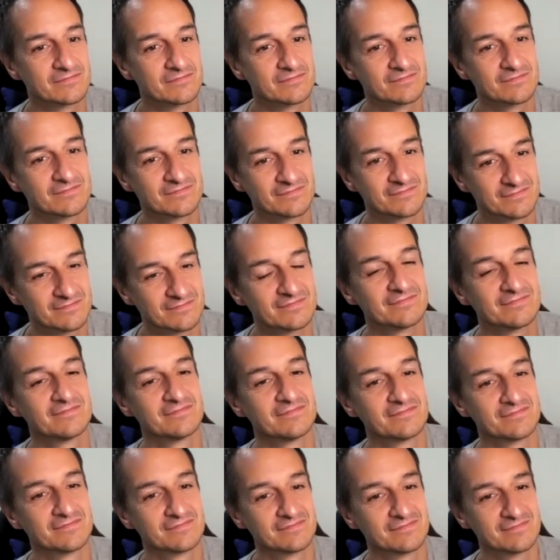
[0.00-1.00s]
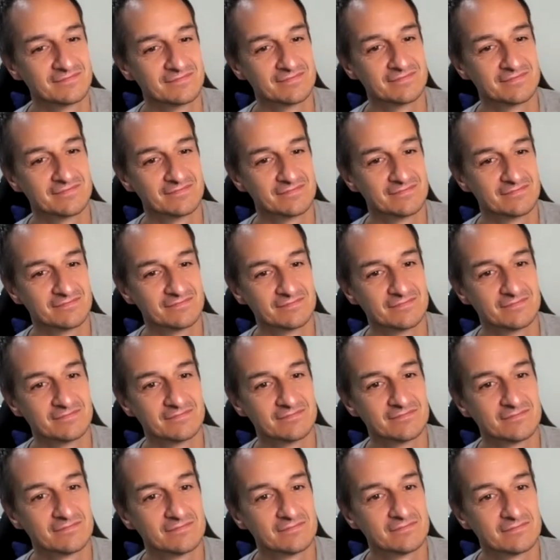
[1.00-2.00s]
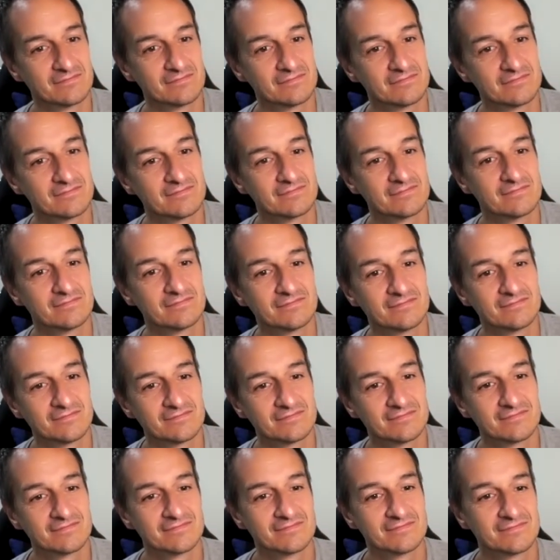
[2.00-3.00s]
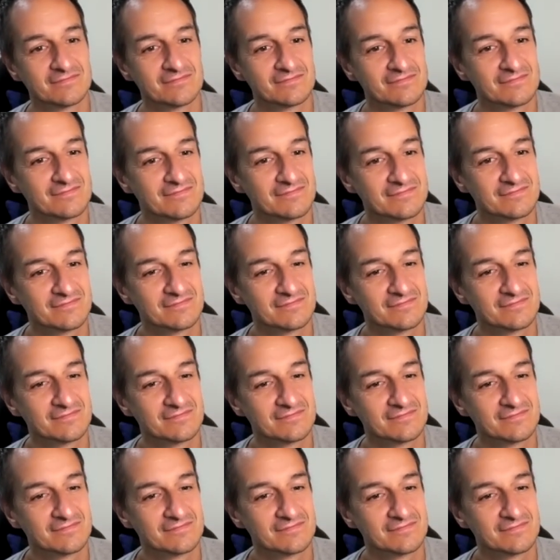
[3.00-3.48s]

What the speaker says: The person shown says nothing.